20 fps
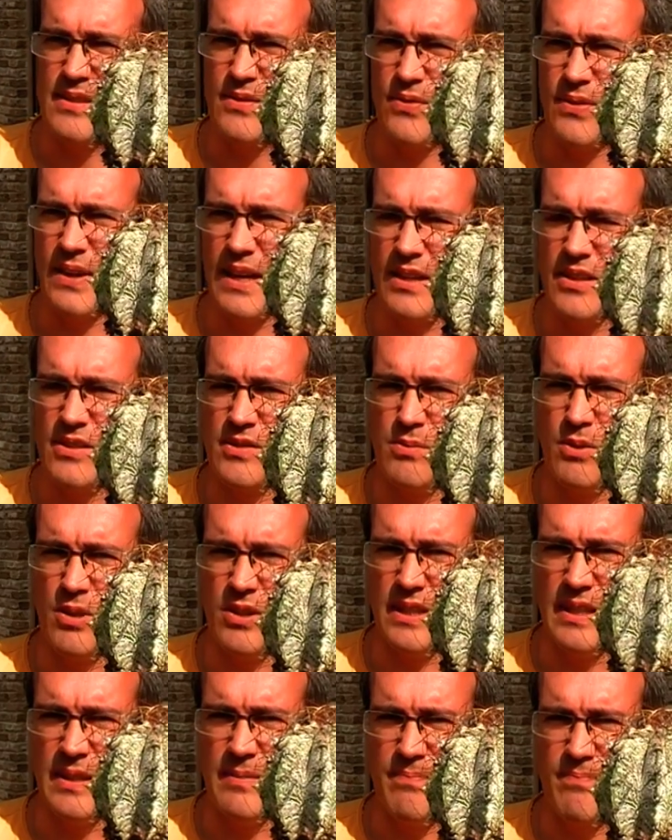a flecked
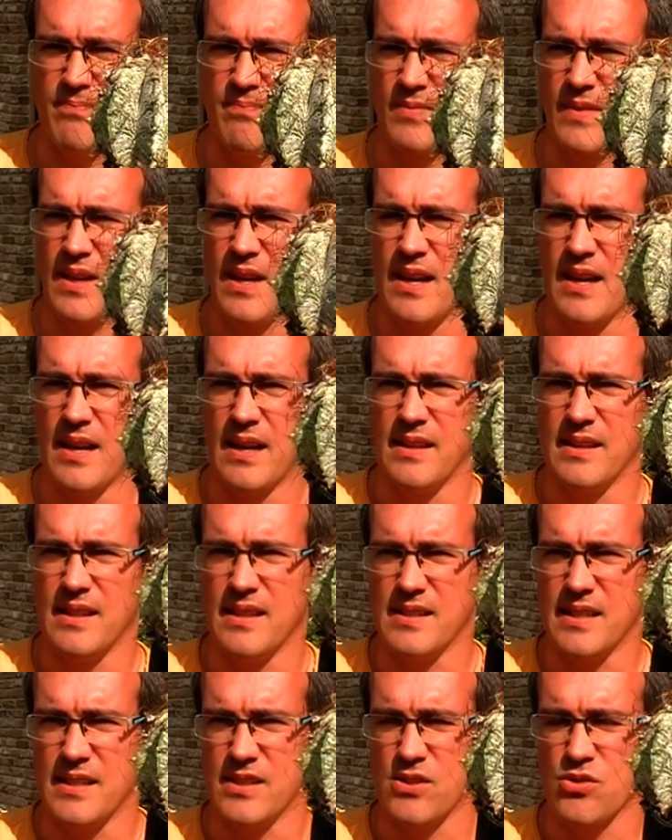body.
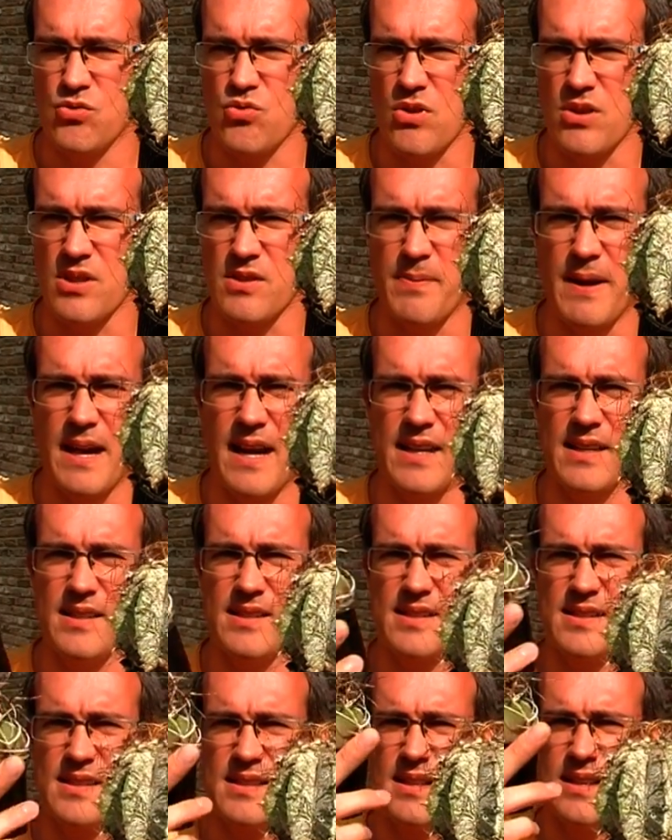This has strong
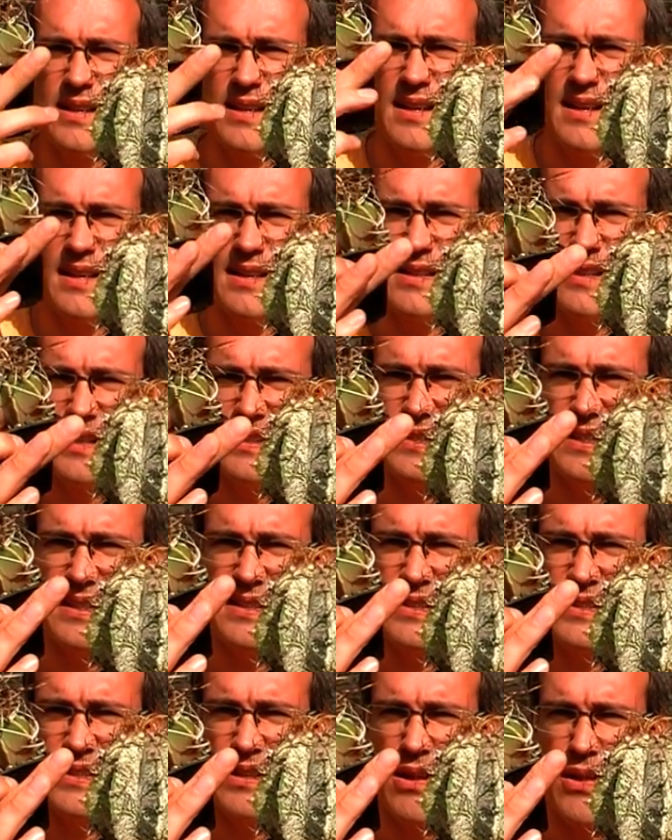spines, this
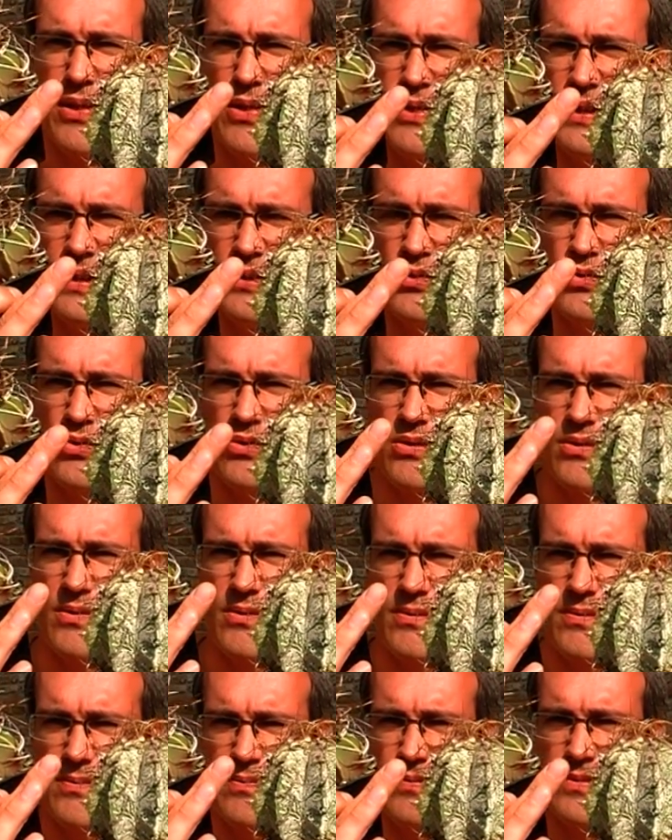has thinner
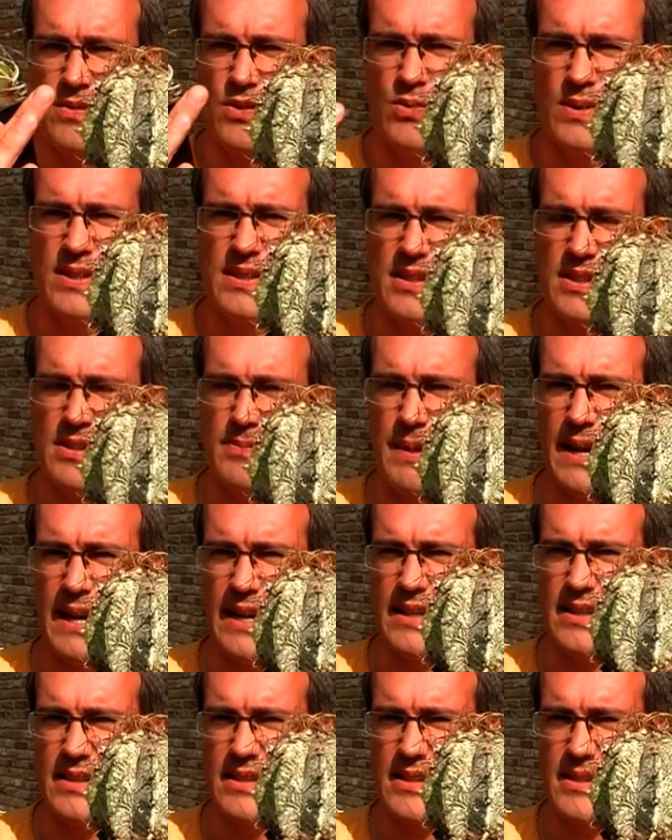twisted
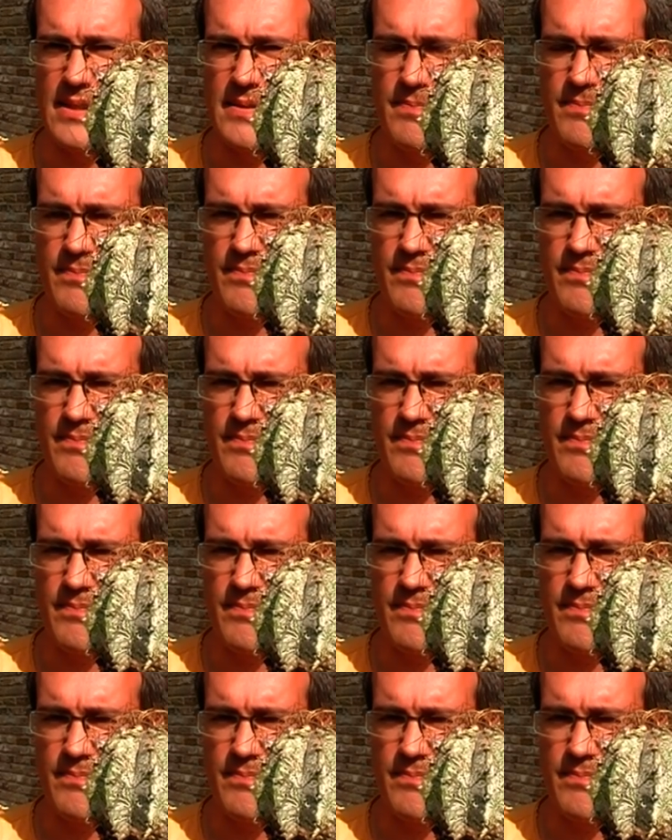spines.